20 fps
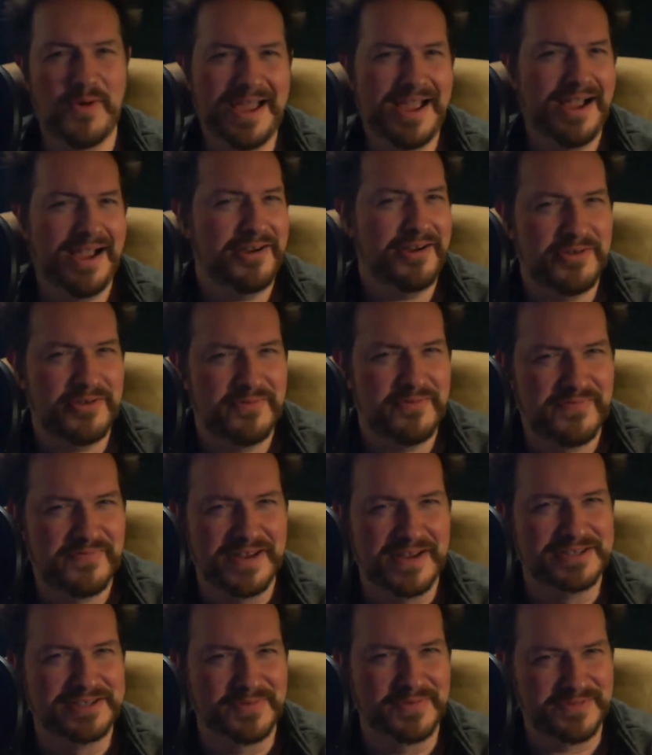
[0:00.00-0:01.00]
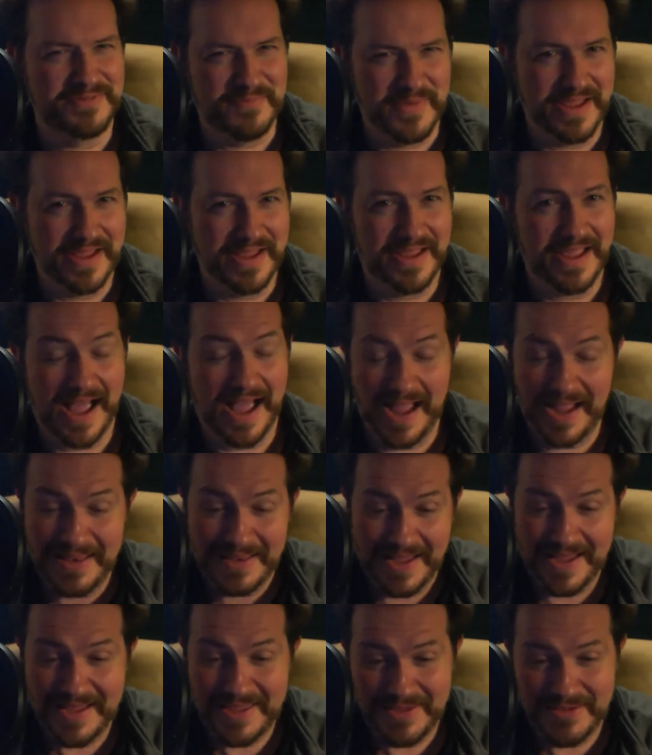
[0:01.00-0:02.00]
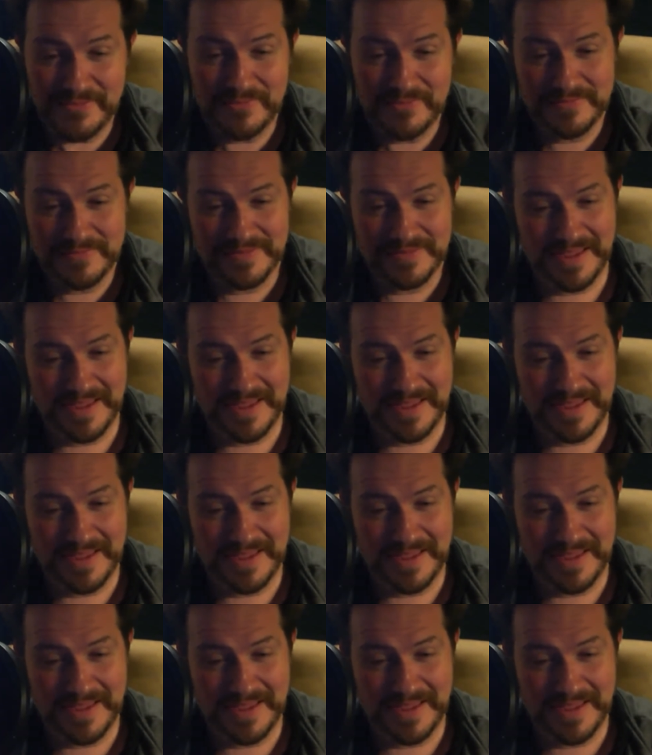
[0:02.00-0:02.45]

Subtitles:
why are you friends with me? I like you.